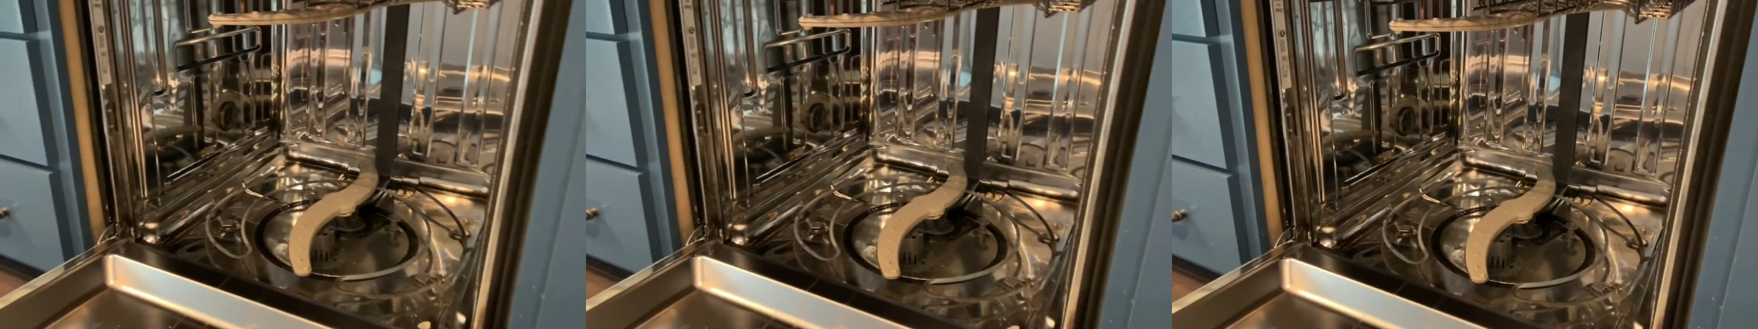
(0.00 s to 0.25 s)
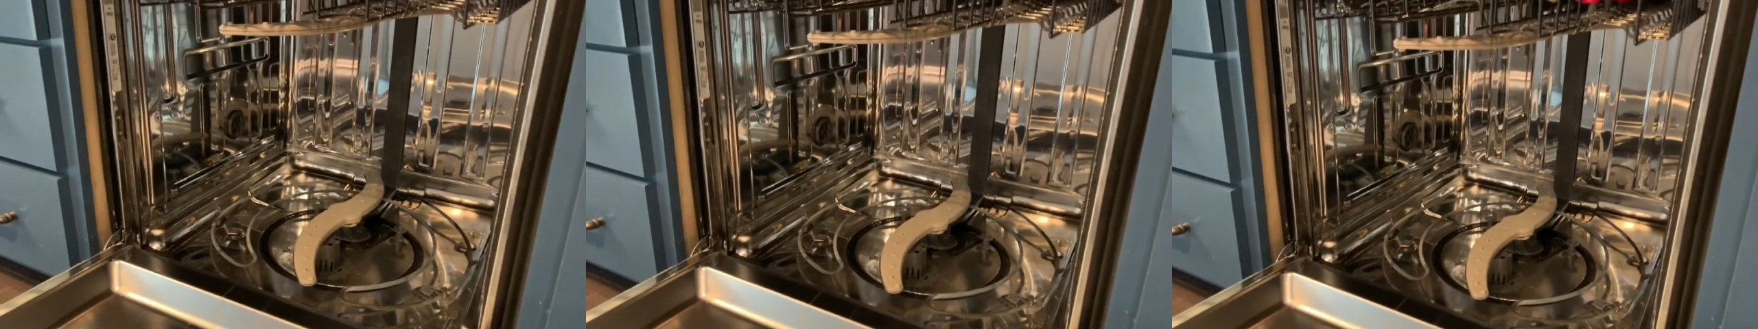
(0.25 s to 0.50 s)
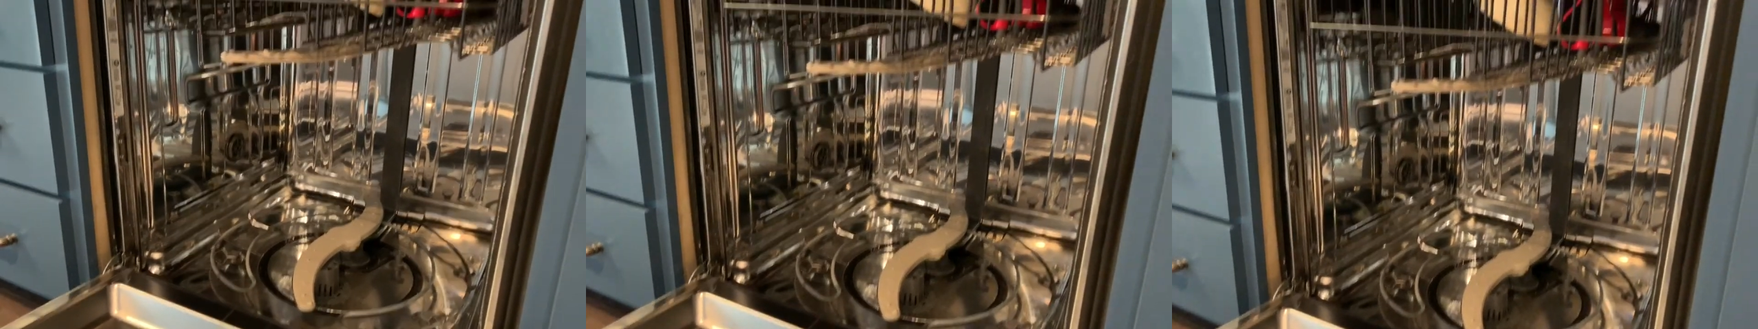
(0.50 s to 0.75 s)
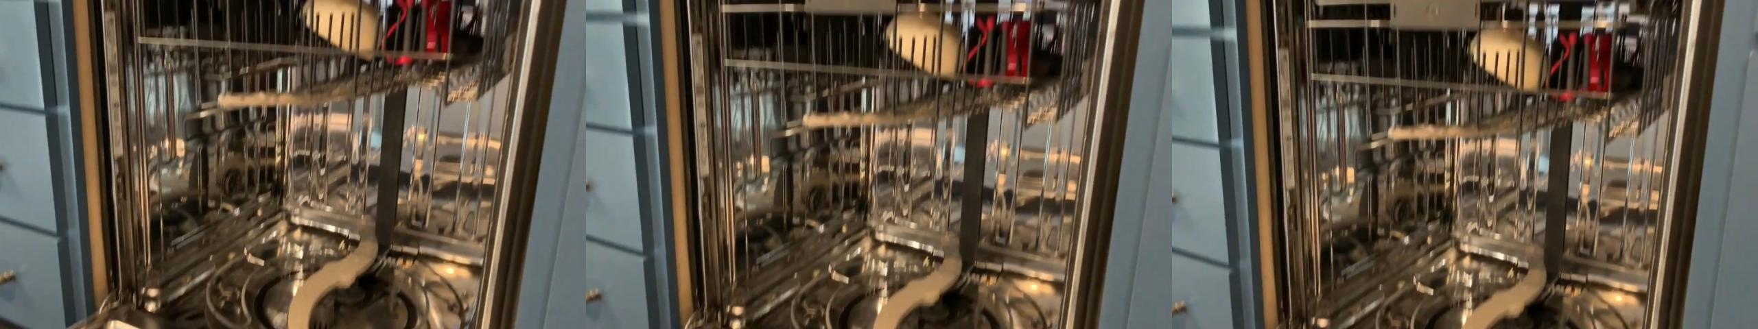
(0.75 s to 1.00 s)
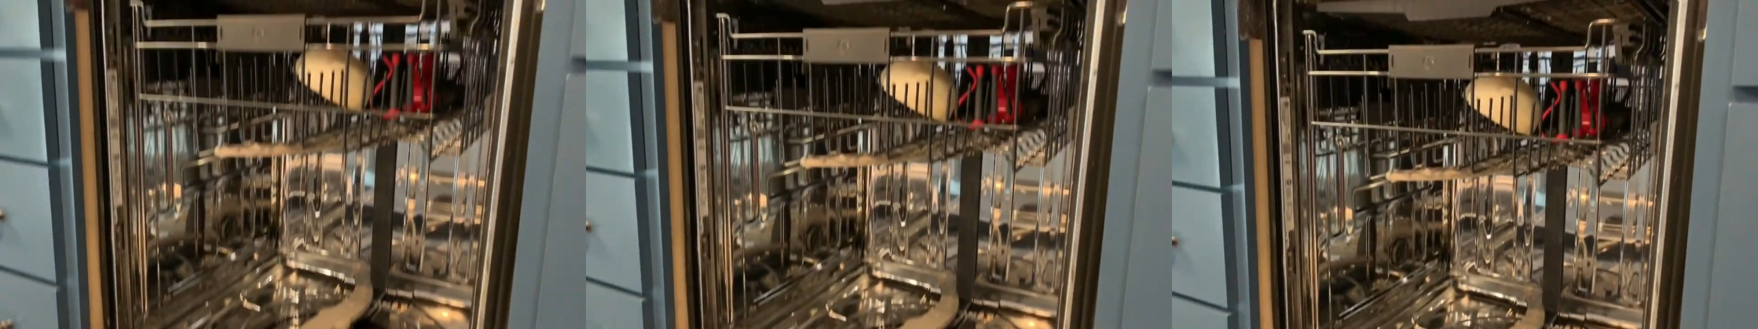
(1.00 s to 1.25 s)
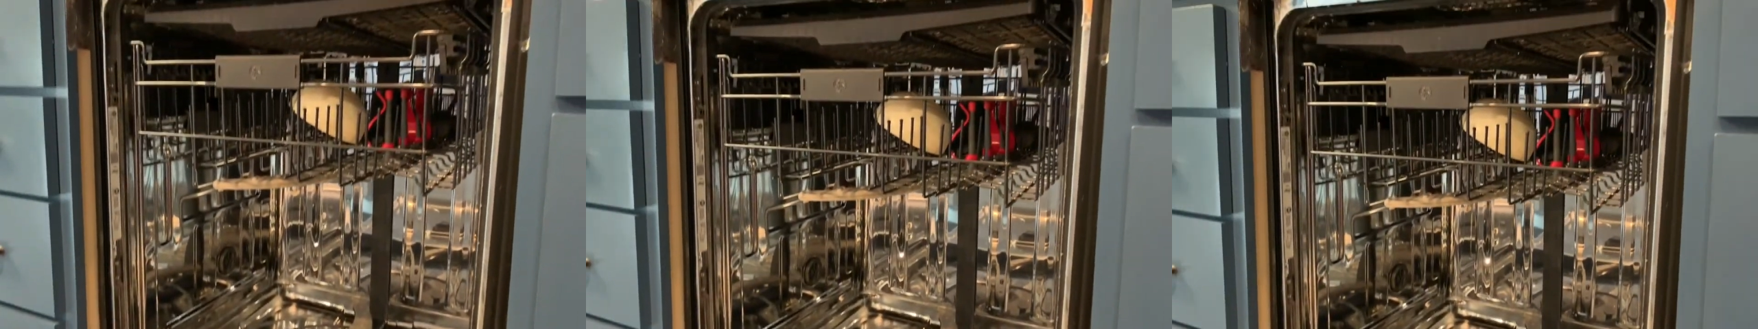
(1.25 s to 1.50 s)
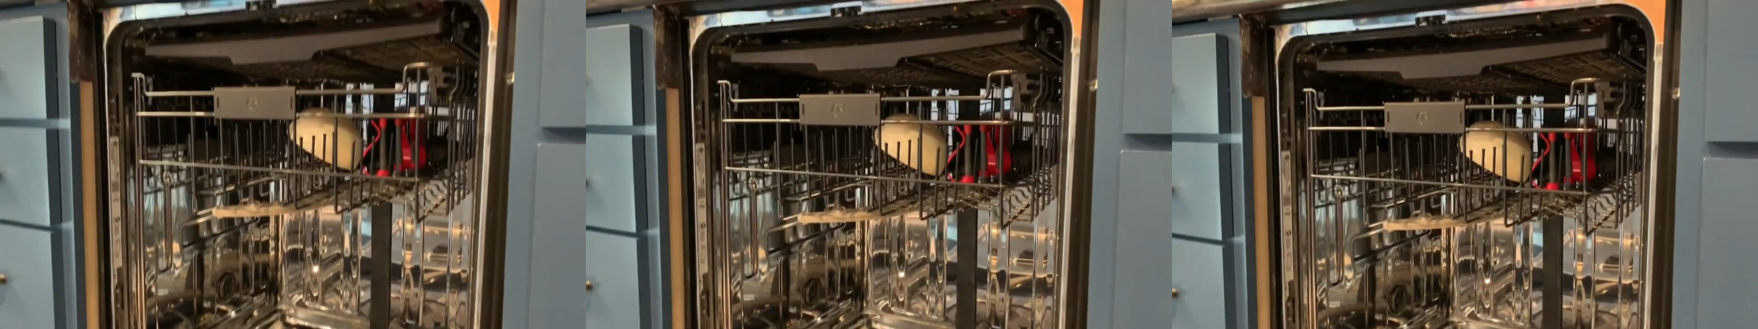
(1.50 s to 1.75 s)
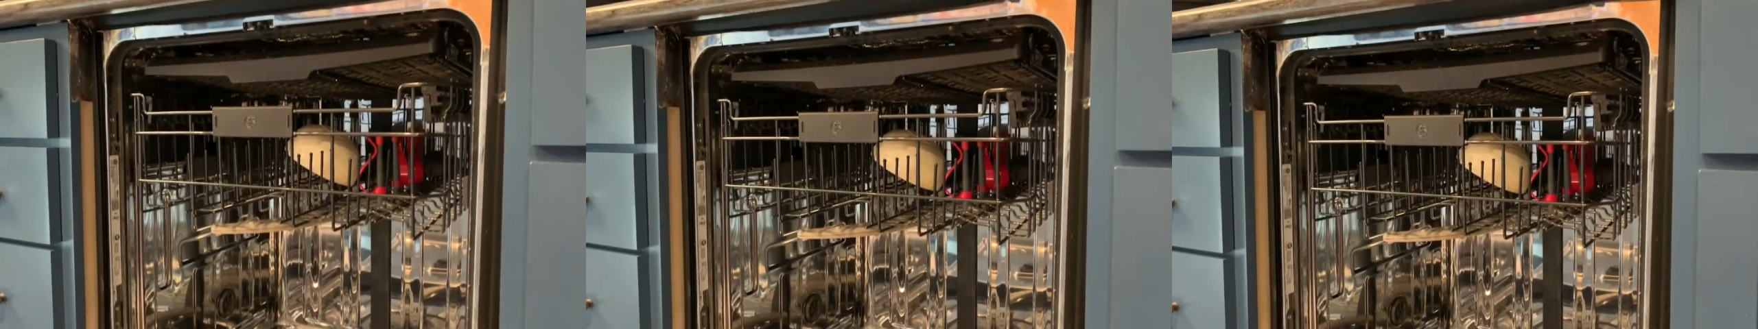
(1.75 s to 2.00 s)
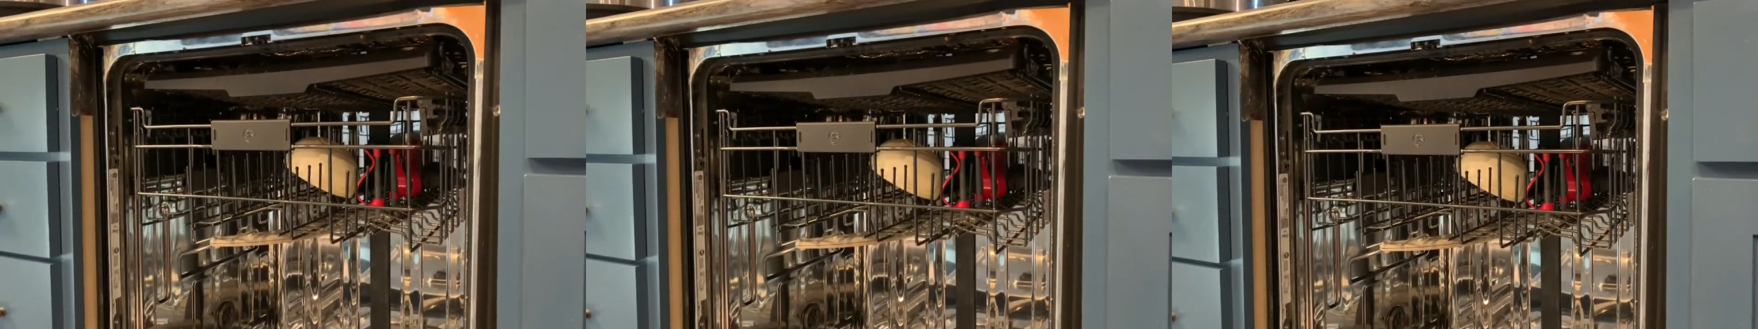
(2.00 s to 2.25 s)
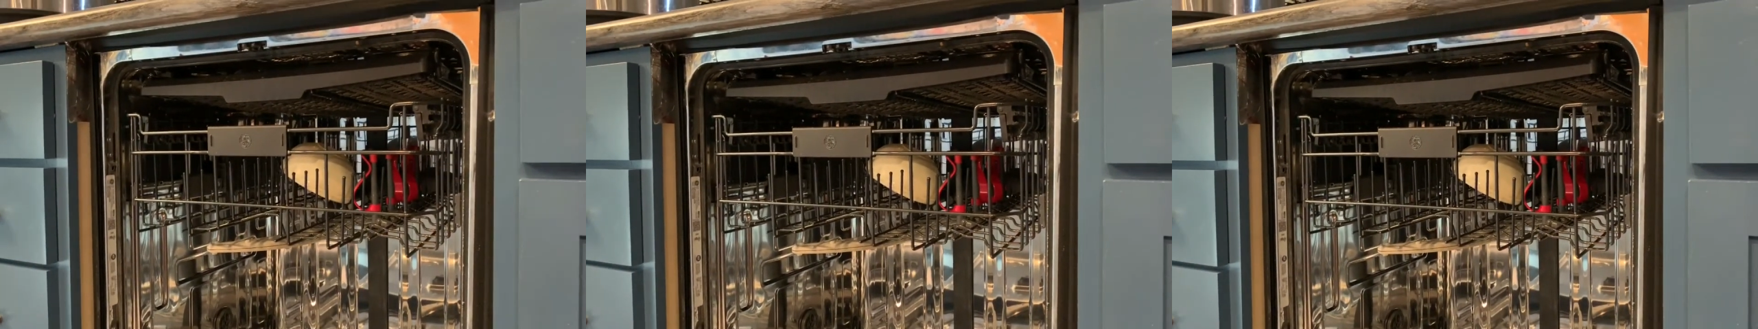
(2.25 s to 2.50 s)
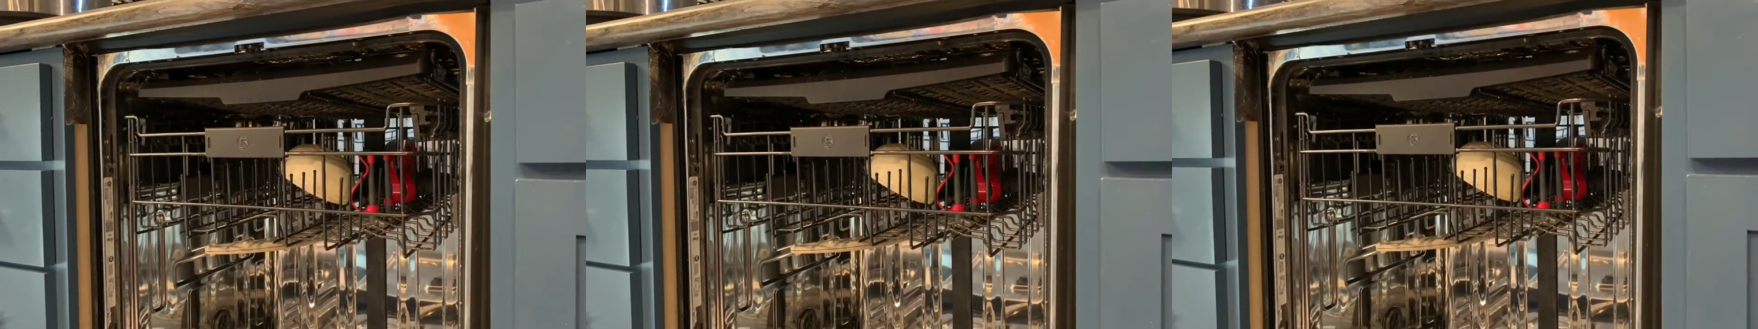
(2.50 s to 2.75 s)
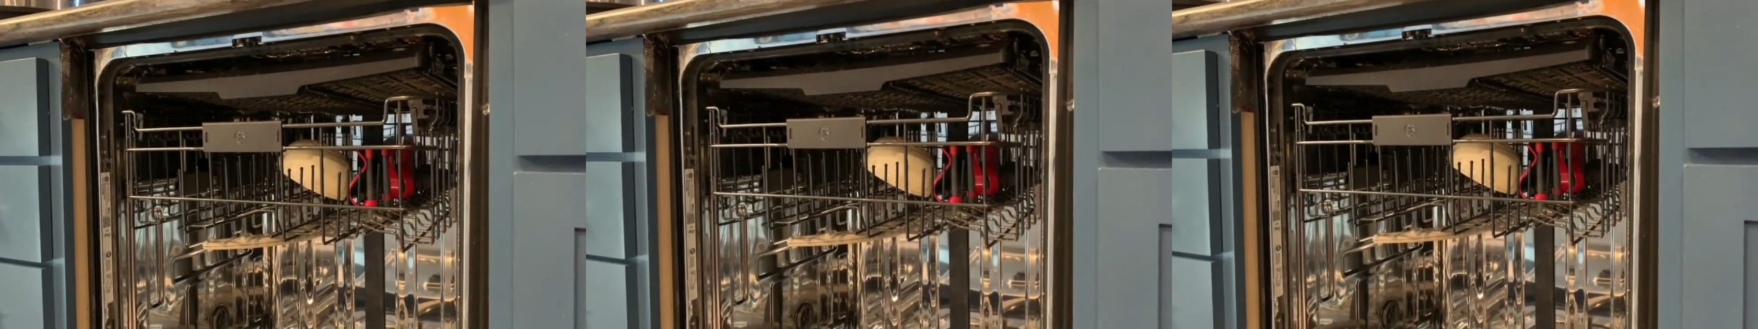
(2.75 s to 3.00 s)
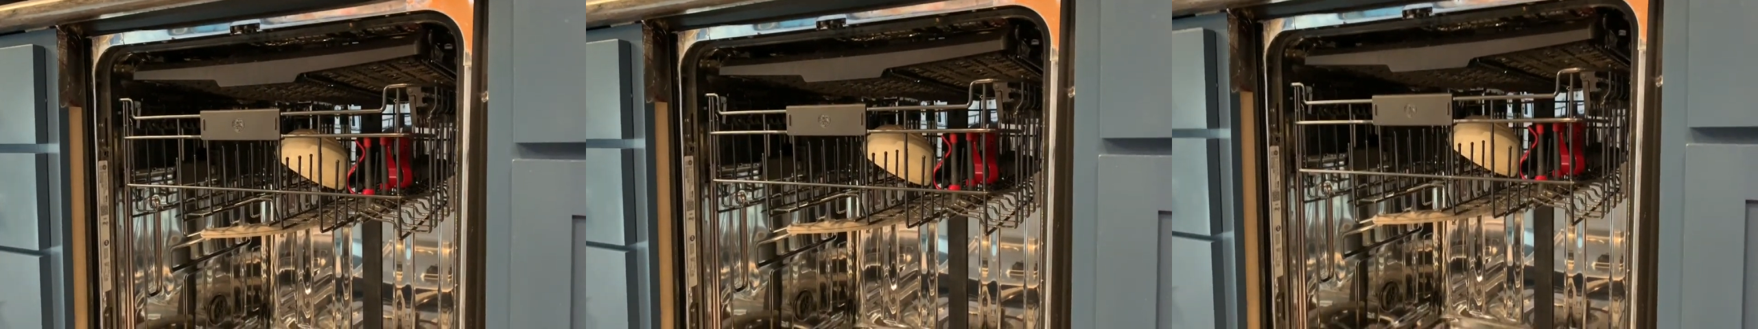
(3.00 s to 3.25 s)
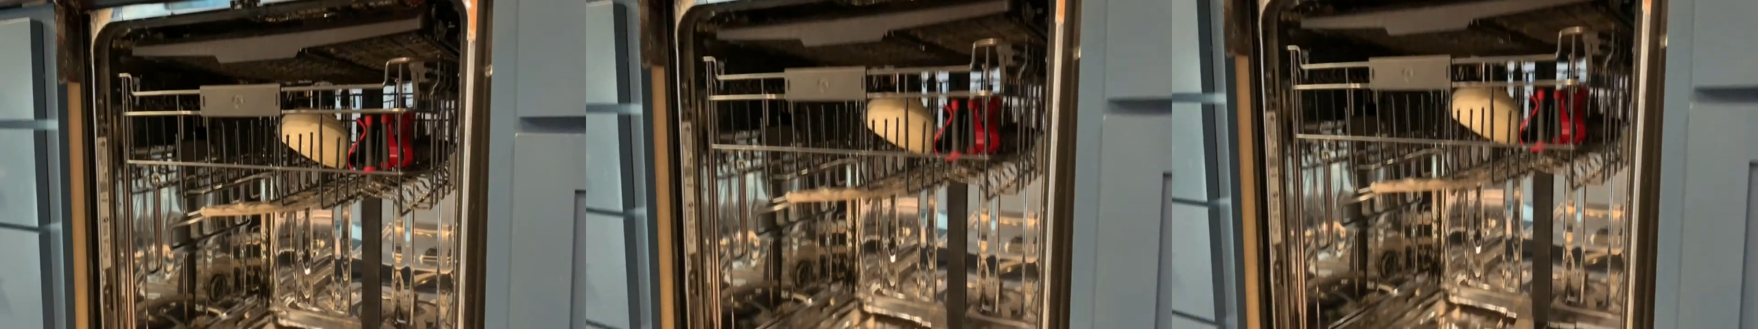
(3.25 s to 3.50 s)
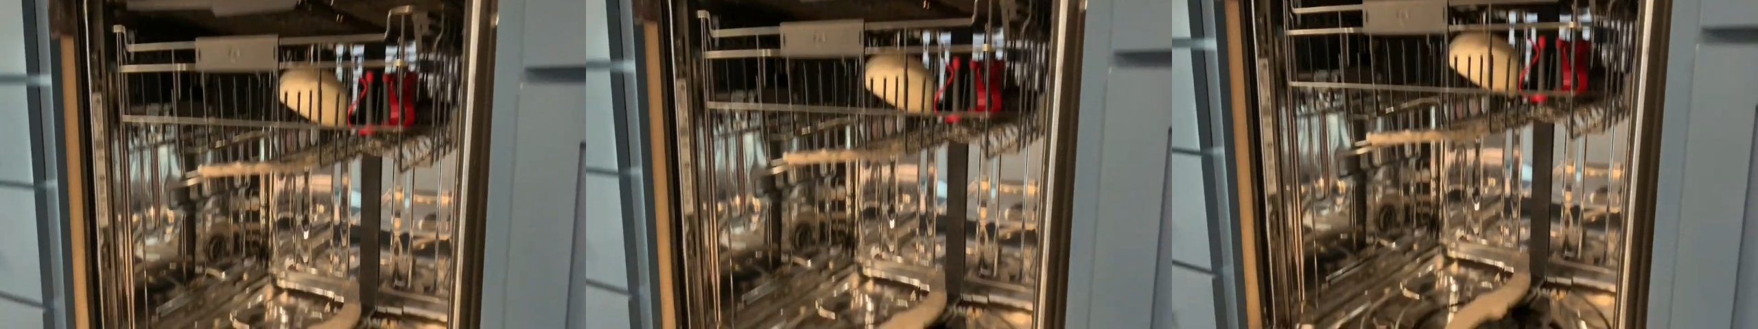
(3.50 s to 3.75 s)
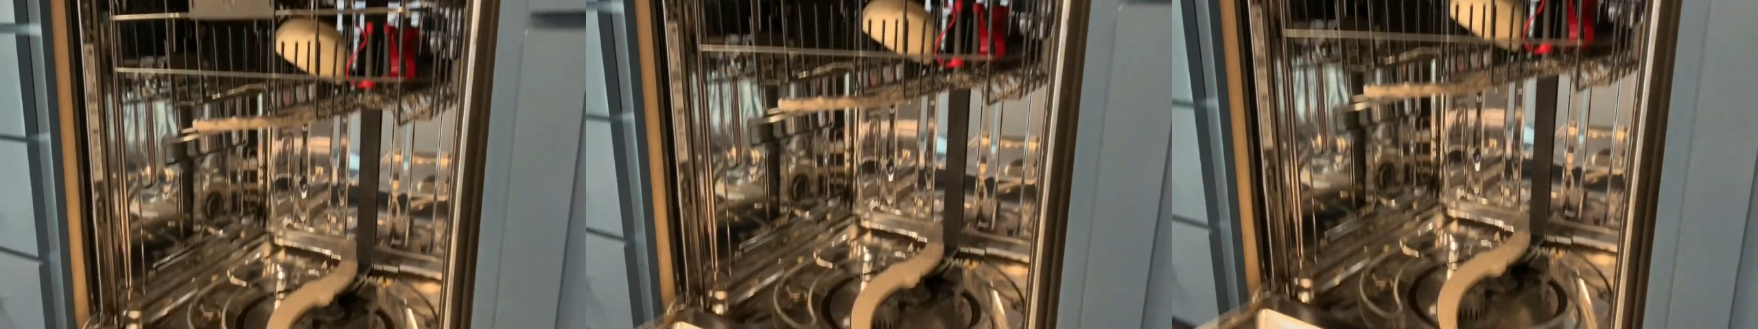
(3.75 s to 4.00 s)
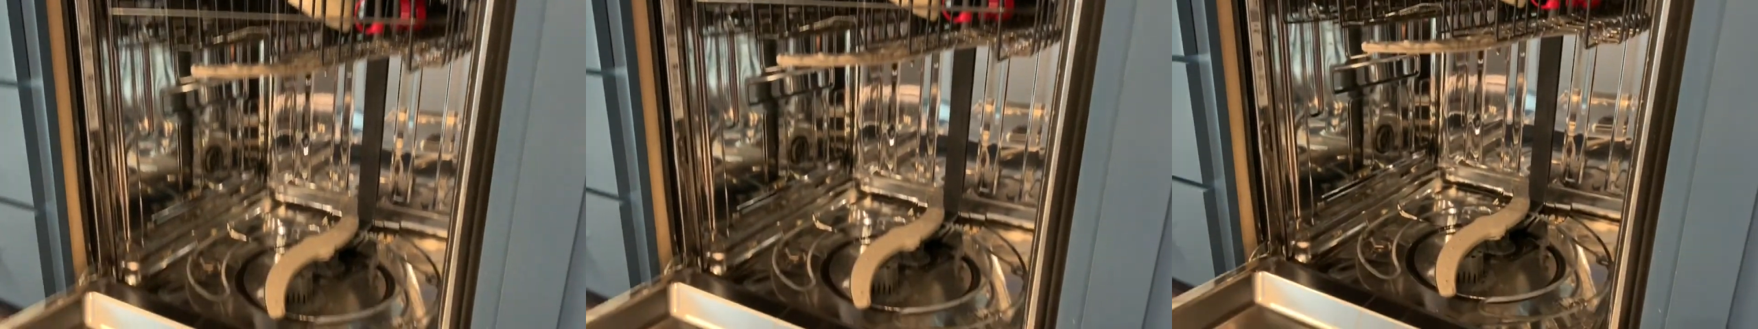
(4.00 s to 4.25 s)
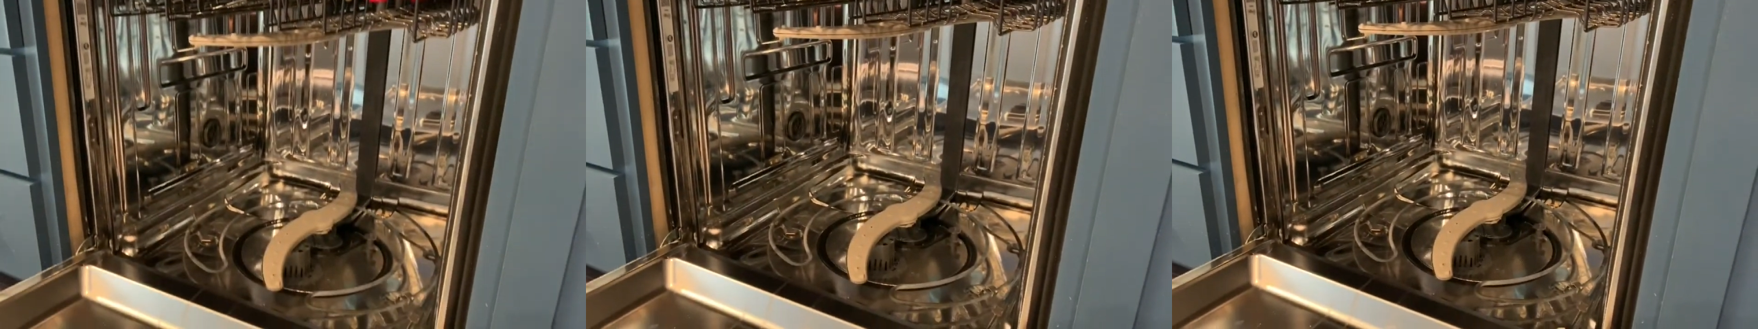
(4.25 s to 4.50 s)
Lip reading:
(no speaker visible)